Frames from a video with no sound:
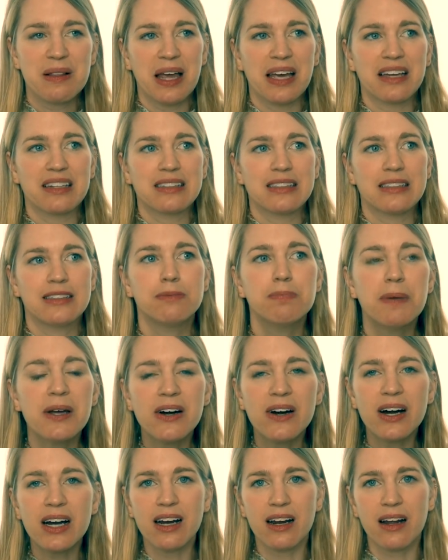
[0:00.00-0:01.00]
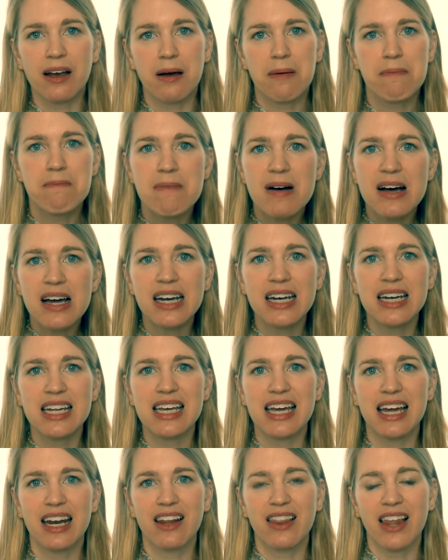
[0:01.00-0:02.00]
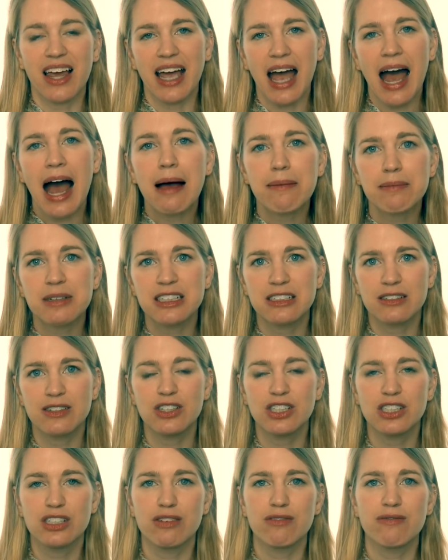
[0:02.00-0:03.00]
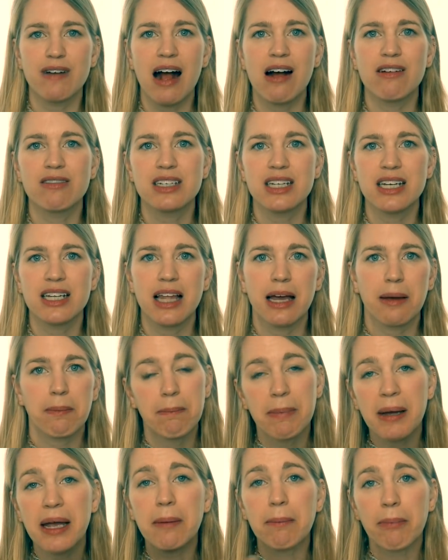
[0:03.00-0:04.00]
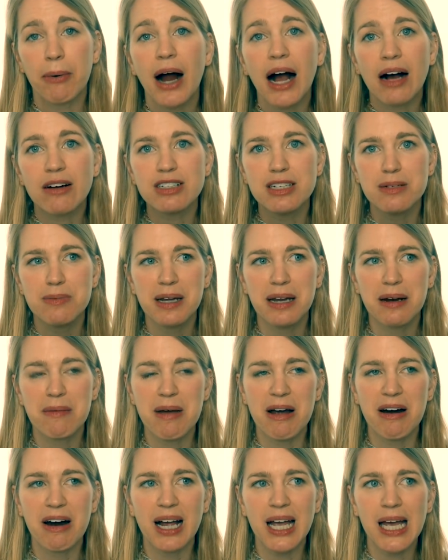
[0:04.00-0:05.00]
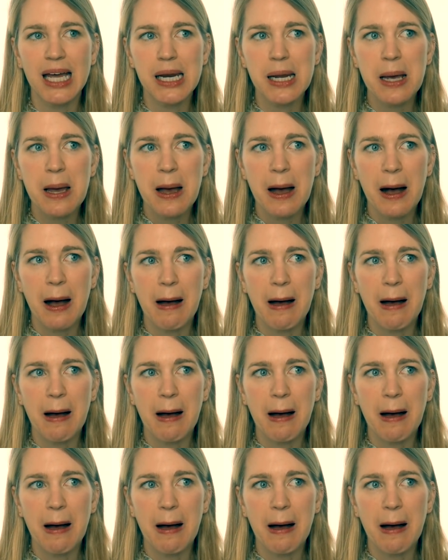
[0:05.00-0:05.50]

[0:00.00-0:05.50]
like spirit and commodity and like atmosphere surrounding like being proud to be an American.